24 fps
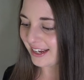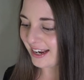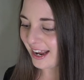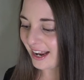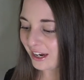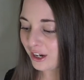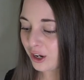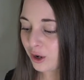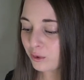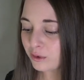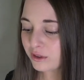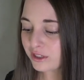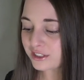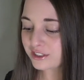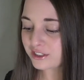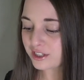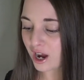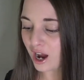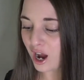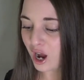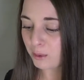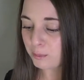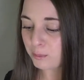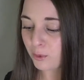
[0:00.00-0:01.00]
and I own a
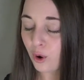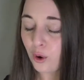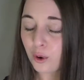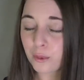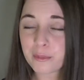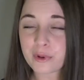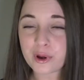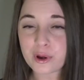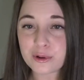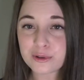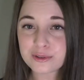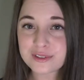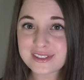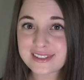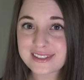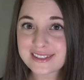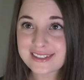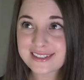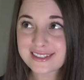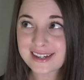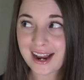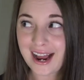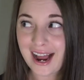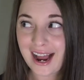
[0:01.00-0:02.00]
top
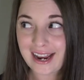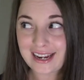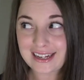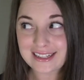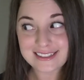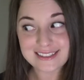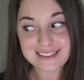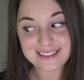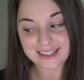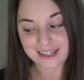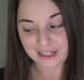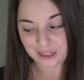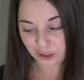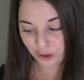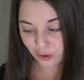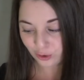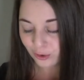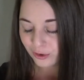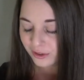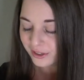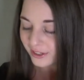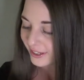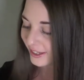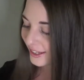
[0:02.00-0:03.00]
almost
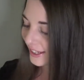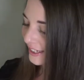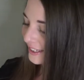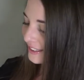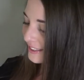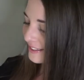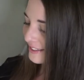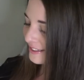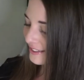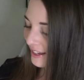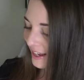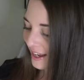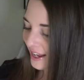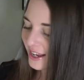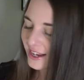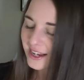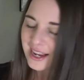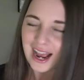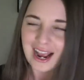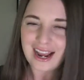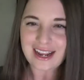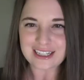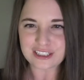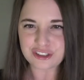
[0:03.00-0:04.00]
identical to this.
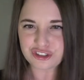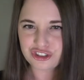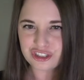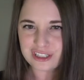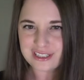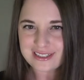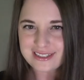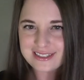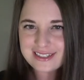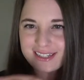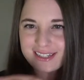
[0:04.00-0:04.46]
It's just